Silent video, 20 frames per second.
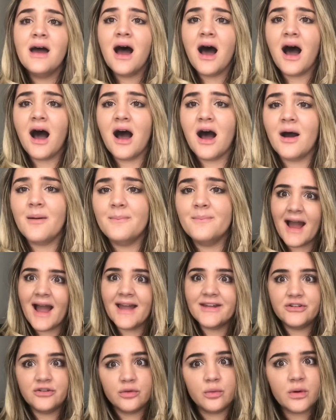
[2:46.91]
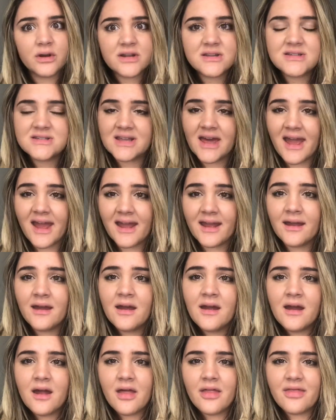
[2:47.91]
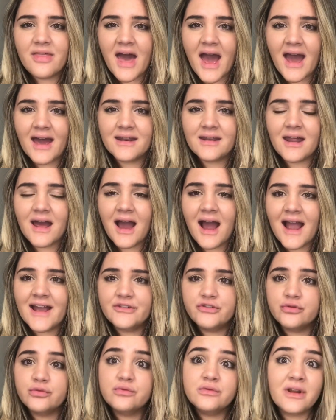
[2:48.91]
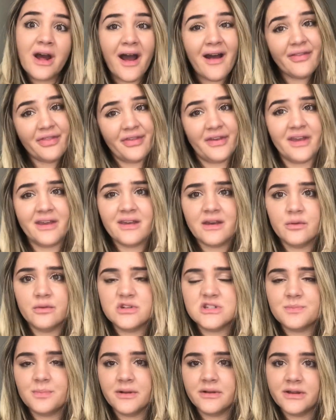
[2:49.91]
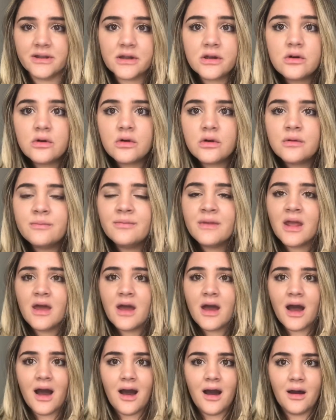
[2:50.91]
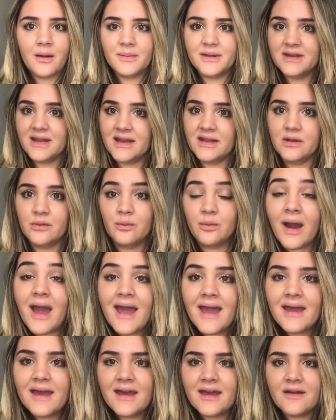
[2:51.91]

I do want to say that I do not think it was political in any way.